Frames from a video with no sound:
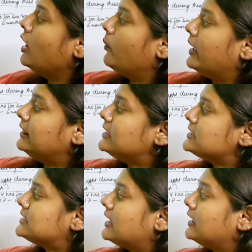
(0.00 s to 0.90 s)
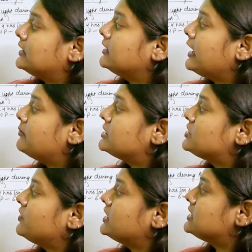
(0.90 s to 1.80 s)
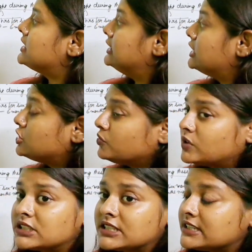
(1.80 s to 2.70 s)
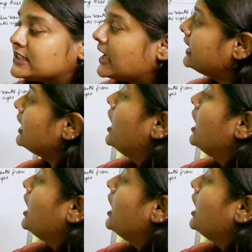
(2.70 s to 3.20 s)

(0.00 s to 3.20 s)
When the southern hemisphere is tilted towards the sun,